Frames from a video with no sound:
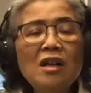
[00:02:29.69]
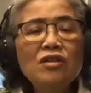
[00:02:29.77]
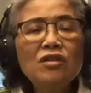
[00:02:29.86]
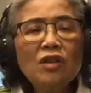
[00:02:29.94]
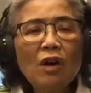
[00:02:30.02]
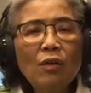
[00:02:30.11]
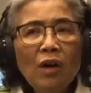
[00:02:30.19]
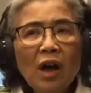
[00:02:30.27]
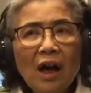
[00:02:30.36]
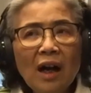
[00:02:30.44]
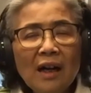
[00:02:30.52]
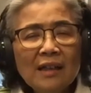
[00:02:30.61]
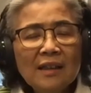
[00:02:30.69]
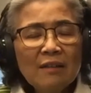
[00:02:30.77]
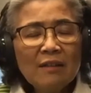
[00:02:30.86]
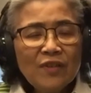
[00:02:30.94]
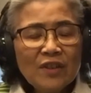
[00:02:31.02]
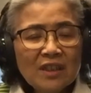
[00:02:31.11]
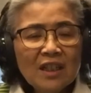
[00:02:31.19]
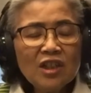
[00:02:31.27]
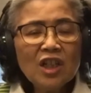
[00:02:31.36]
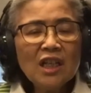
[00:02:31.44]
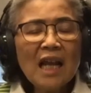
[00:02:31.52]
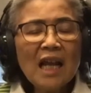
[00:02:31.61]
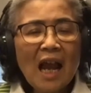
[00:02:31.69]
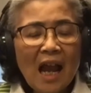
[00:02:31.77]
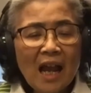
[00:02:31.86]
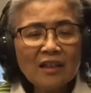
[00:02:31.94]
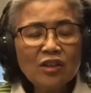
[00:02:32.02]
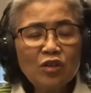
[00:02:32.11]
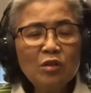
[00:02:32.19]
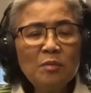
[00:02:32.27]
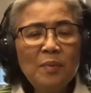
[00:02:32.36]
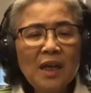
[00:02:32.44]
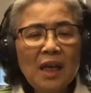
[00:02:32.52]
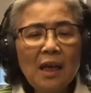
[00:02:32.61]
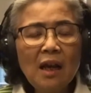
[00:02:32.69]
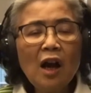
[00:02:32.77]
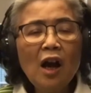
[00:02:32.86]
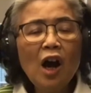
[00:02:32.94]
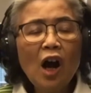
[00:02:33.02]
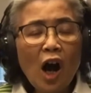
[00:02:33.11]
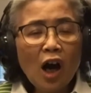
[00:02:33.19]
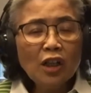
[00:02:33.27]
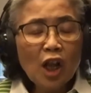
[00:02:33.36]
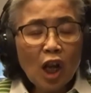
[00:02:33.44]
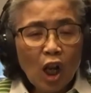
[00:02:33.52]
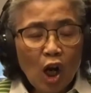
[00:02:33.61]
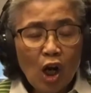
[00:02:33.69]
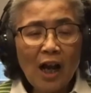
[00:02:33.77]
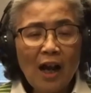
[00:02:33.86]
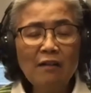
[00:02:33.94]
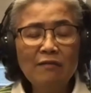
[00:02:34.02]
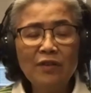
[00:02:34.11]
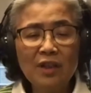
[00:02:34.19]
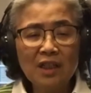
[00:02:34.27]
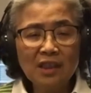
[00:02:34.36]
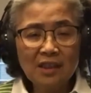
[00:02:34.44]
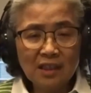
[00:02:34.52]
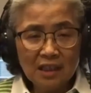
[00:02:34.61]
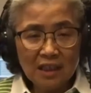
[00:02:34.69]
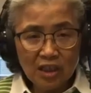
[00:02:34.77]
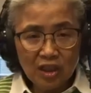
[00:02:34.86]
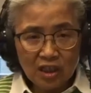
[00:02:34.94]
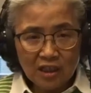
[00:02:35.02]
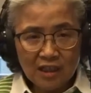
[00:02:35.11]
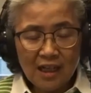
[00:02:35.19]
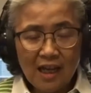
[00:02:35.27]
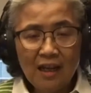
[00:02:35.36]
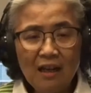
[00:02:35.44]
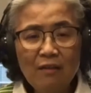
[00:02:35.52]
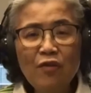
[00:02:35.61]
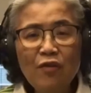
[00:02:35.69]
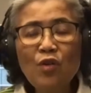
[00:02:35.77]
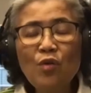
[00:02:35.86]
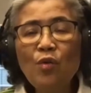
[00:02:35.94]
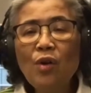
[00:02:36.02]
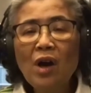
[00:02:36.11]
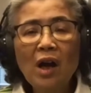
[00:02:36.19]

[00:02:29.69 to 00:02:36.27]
So the physician has to be on the lookout for this condition. And if you